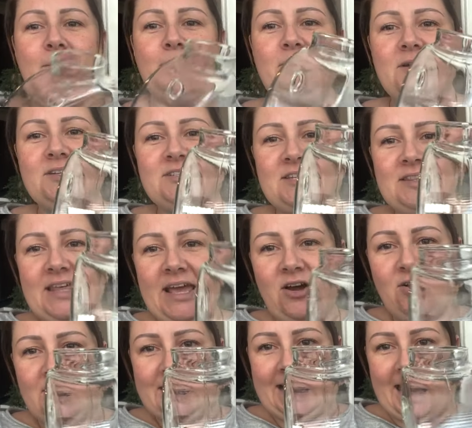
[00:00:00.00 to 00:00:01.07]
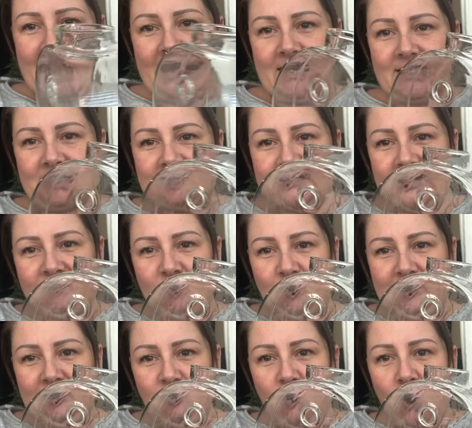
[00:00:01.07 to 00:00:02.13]
But they are glass, they've got
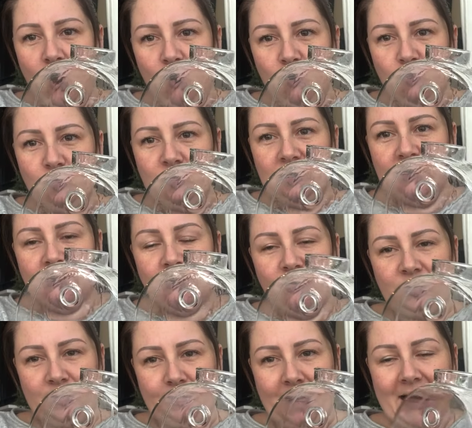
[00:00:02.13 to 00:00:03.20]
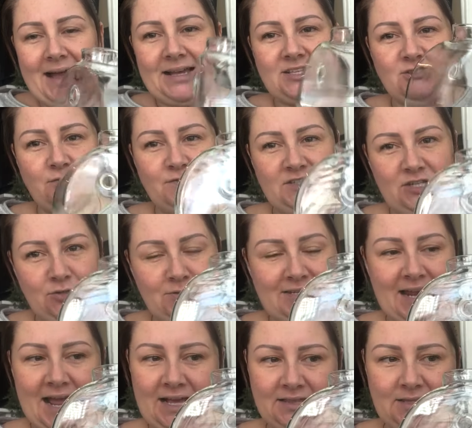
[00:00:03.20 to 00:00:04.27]
a little hole on the back, so obviously you could
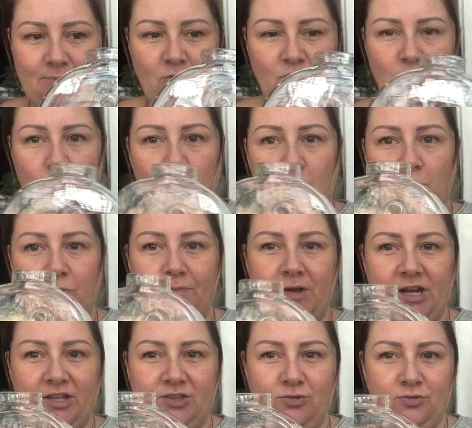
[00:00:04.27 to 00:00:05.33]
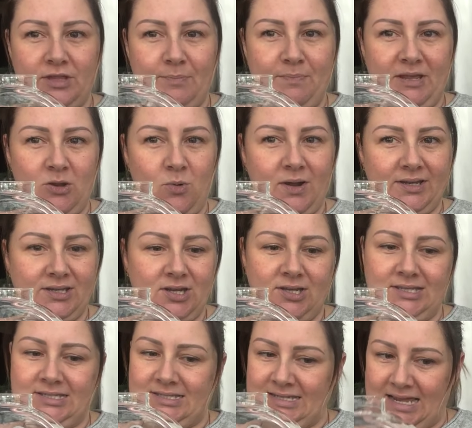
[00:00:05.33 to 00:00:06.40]
hang them on the wall. I thought they'd be quite
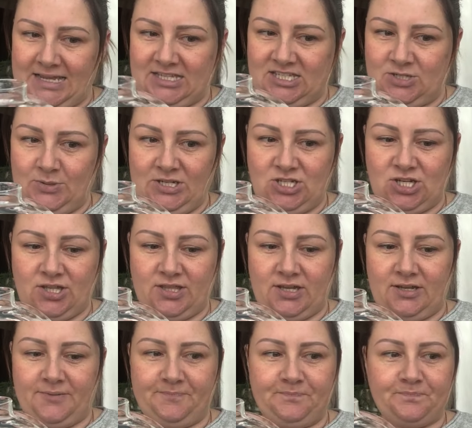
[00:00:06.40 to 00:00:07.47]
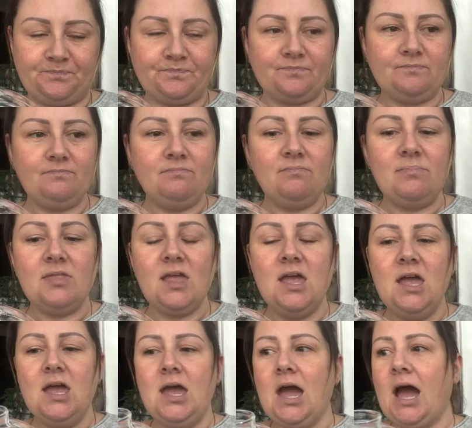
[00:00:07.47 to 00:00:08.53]
nice next to each other.
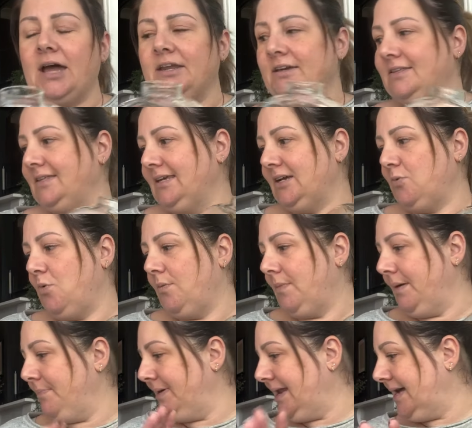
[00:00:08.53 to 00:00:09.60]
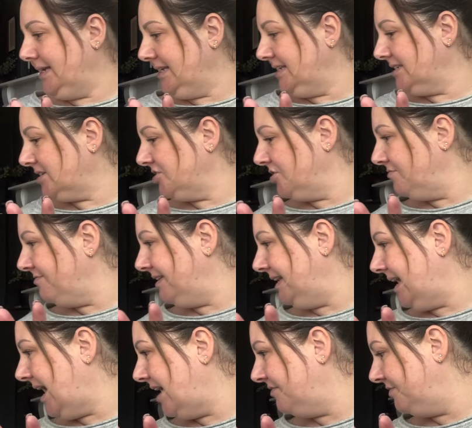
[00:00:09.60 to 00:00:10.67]
And I think what my plan is, I don't really
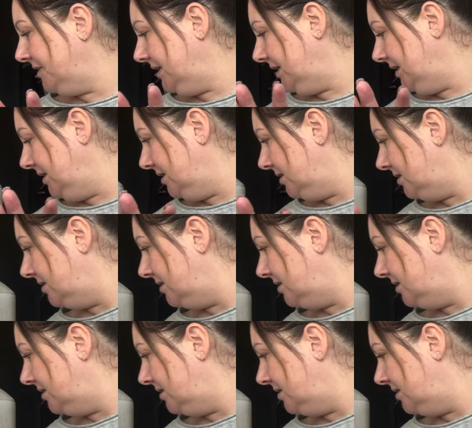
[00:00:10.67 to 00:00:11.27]
have any,